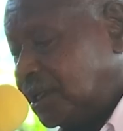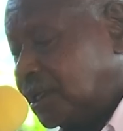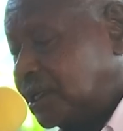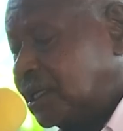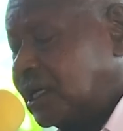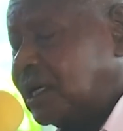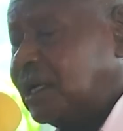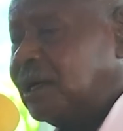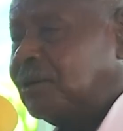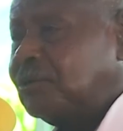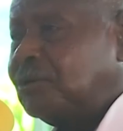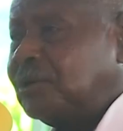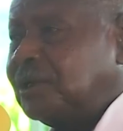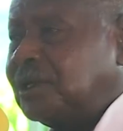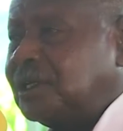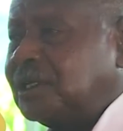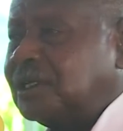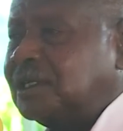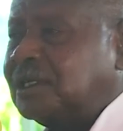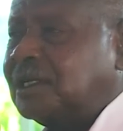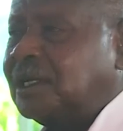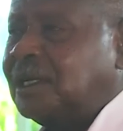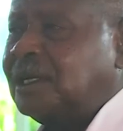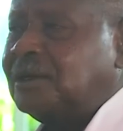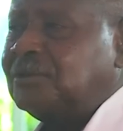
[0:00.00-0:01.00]
In
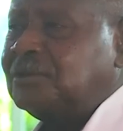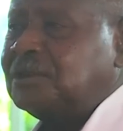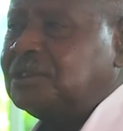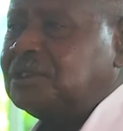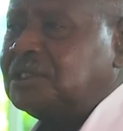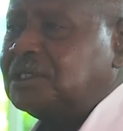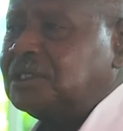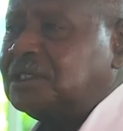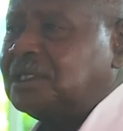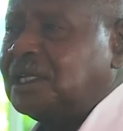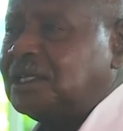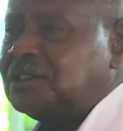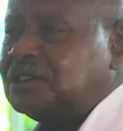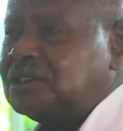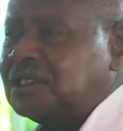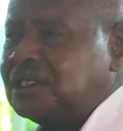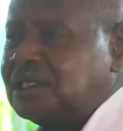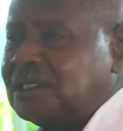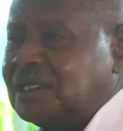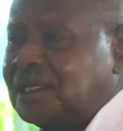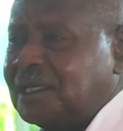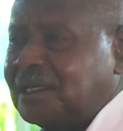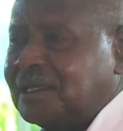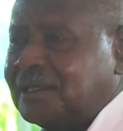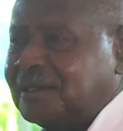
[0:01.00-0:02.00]
Karagwe is in
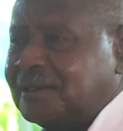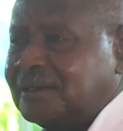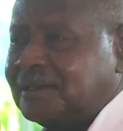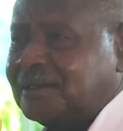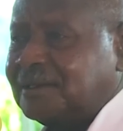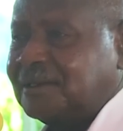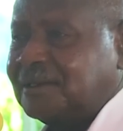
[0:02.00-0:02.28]
Tanzania,